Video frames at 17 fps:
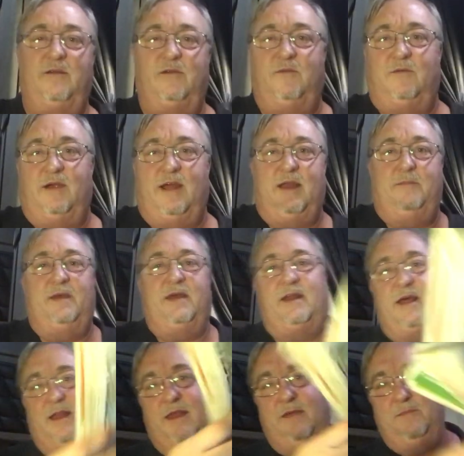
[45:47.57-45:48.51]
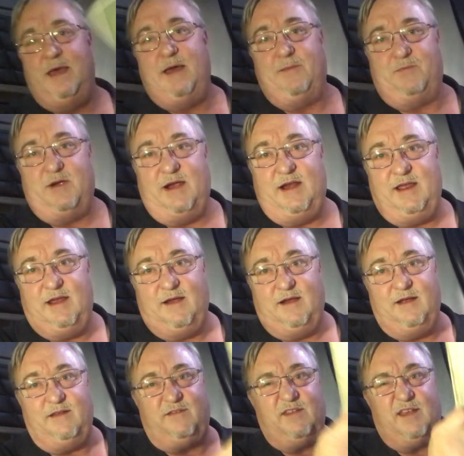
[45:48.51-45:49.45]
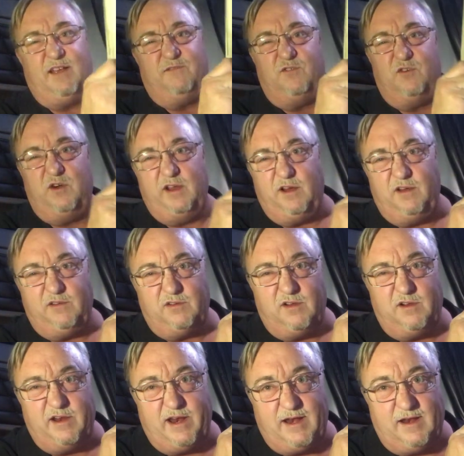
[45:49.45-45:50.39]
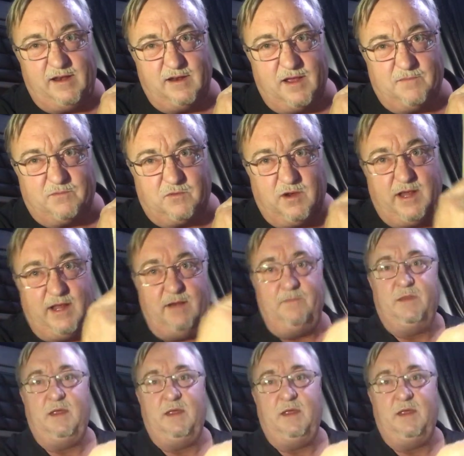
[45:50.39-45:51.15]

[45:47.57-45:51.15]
Rand McNally map right here. It's like 4 years old. I need to upgrade.